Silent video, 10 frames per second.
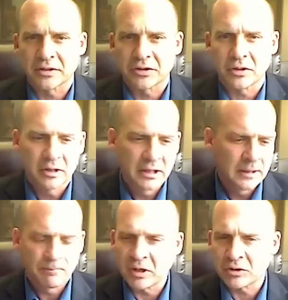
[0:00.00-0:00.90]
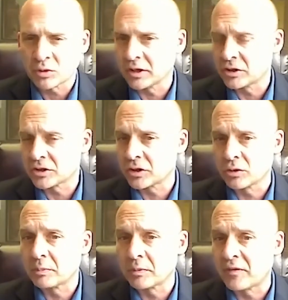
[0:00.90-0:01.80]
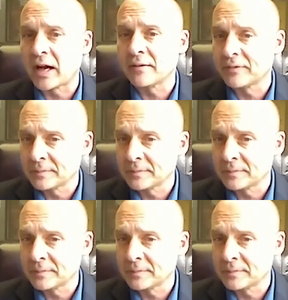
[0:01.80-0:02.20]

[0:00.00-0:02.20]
So it's really just a group of 5.